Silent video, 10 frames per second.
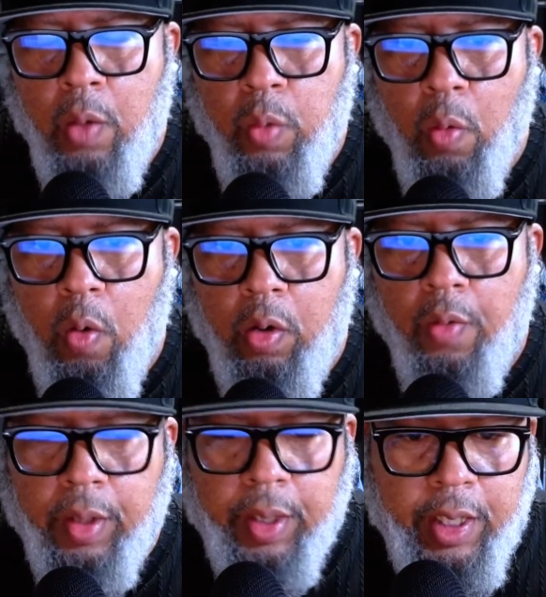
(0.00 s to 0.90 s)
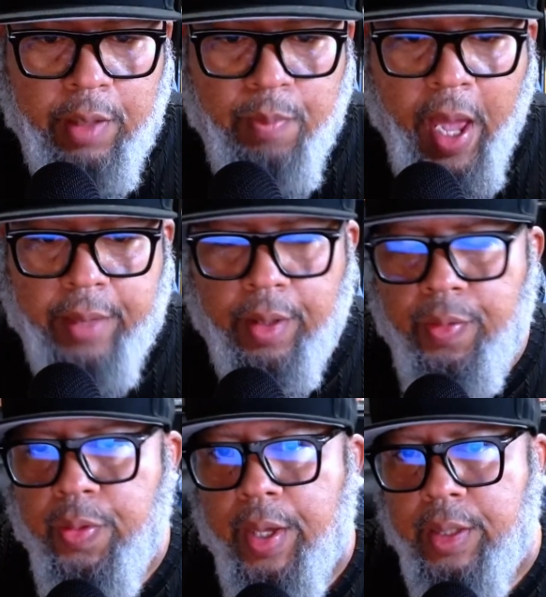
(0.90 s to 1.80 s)
We'll work on the lead
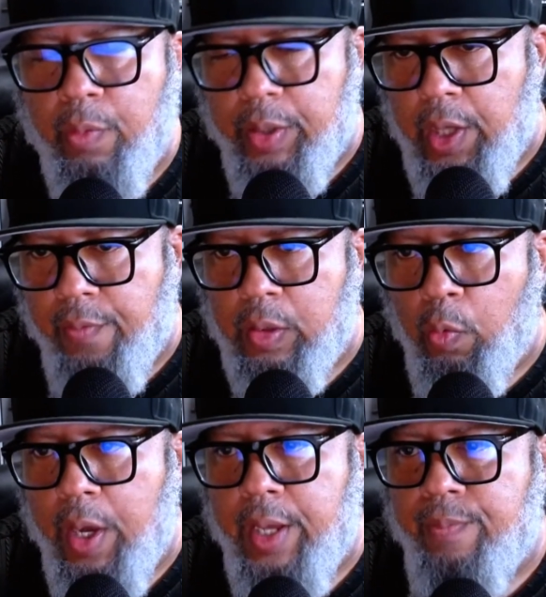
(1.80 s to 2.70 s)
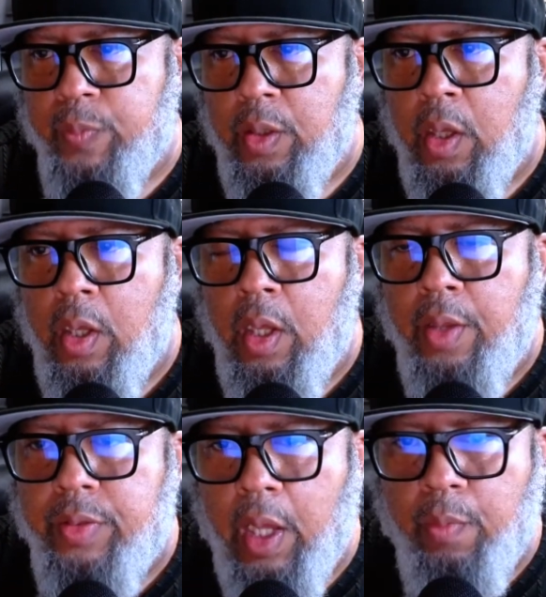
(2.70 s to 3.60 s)
magnet thing that we're giving away.
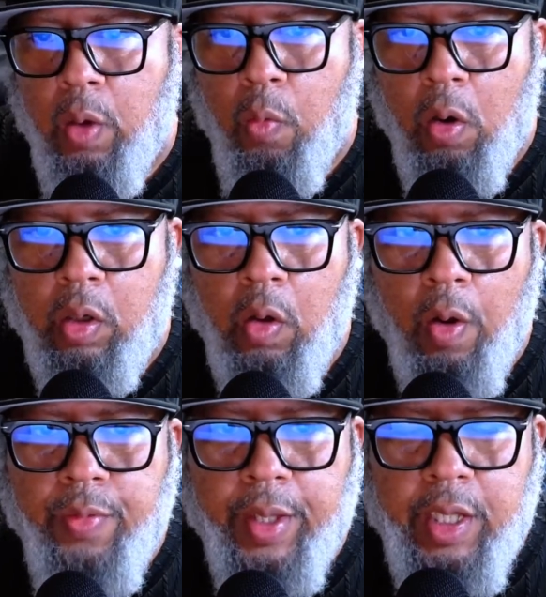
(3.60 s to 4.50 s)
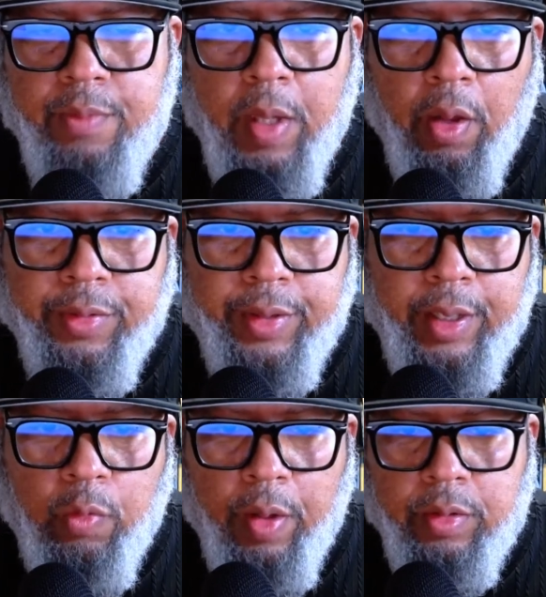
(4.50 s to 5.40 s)
Then we'll work on the email
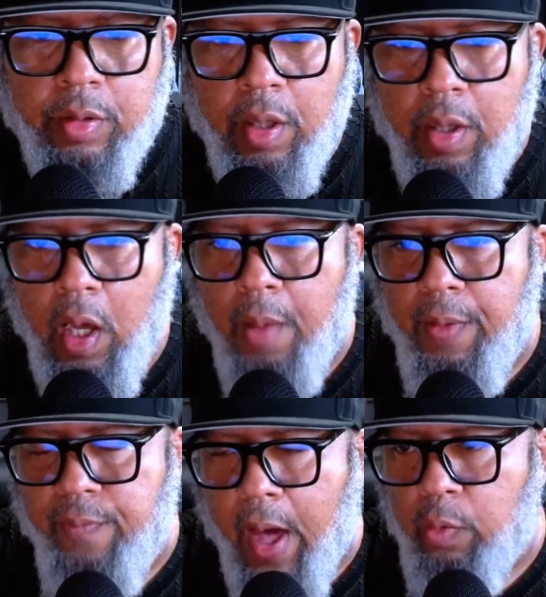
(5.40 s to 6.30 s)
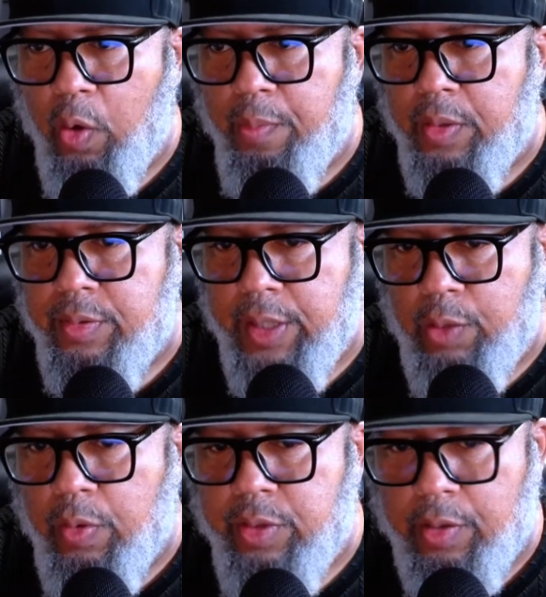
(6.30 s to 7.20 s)
sequence, the follow-up
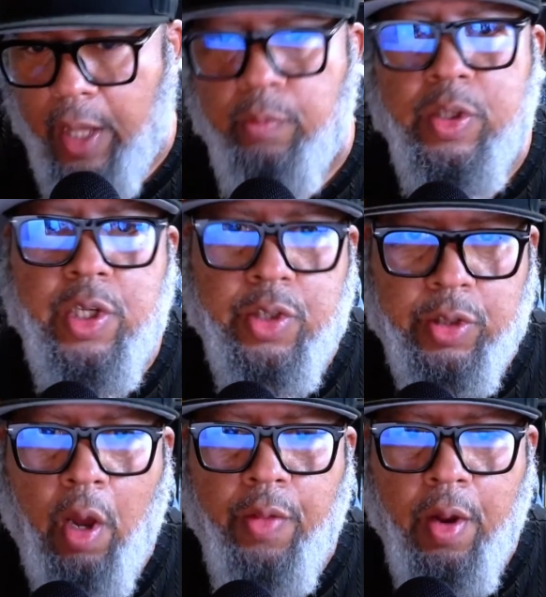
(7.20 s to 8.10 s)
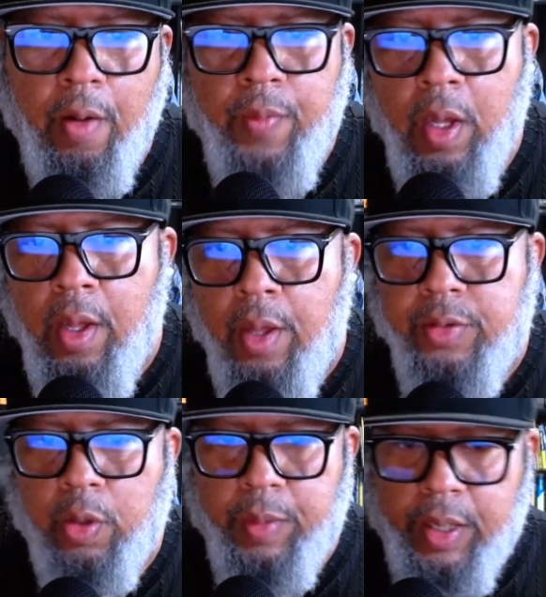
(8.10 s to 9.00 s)
sequence that like we just saw there.
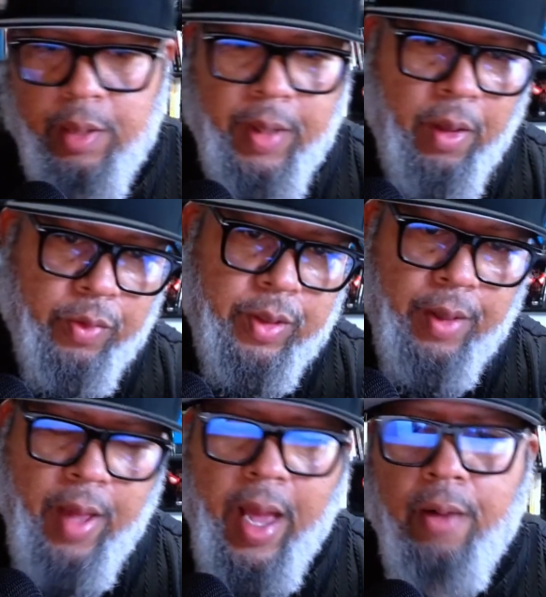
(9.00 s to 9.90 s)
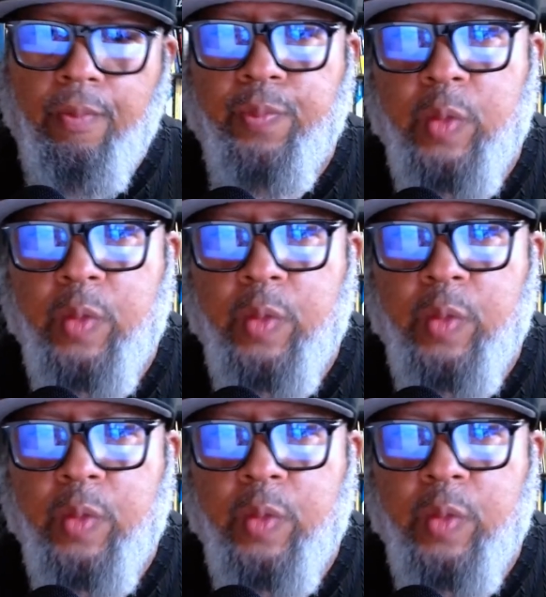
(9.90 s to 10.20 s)
So many emails out.